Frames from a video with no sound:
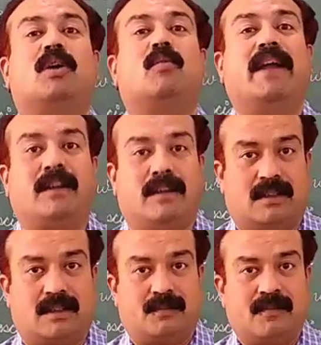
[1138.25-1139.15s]
a
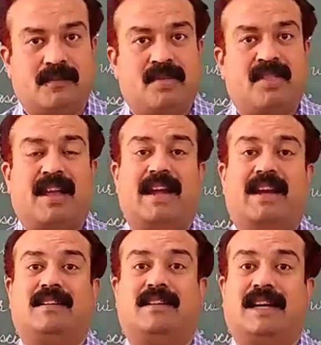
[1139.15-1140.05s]
vector
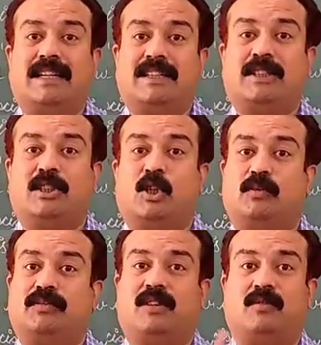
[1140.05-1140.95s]
and the direction
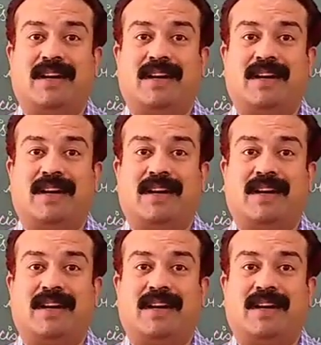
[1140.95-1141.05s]
of that